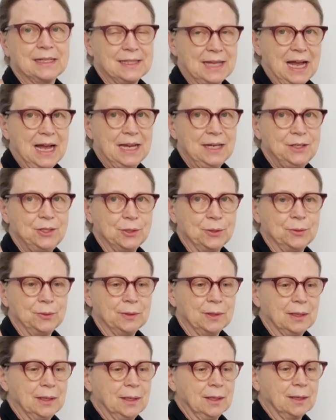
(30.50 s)
as I do.
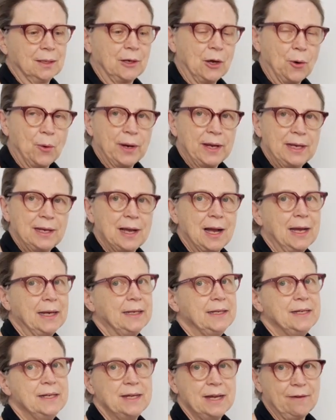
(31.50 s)
Going, I
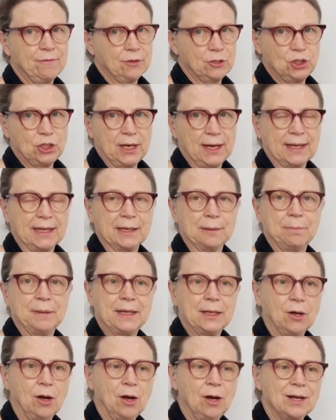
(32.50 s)
never check it
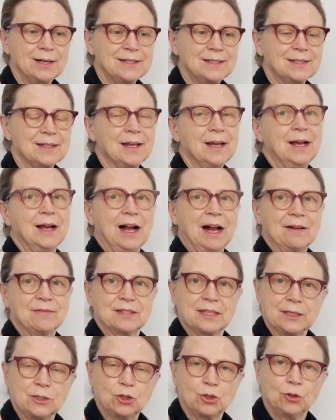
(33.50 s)
because I've
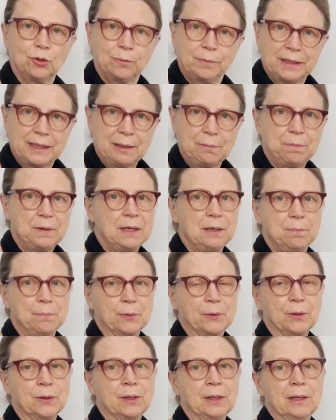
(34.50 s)
seen too many
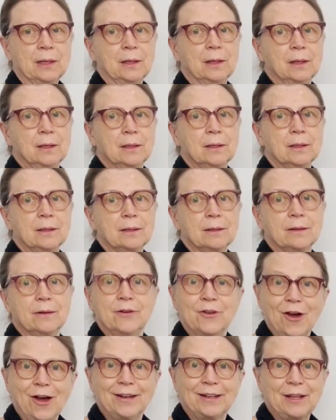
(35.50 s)
people
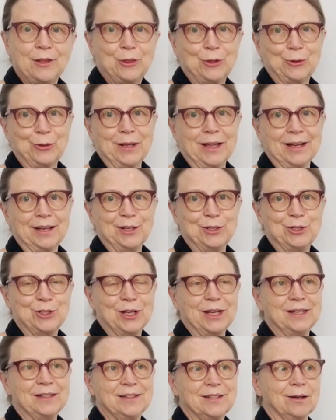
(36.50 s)
not get their luggage
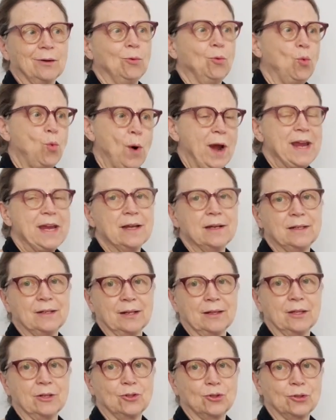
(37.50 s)
until way
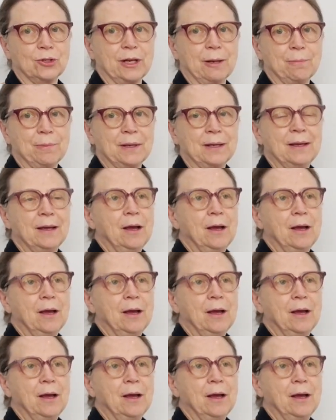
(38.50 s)
into the trip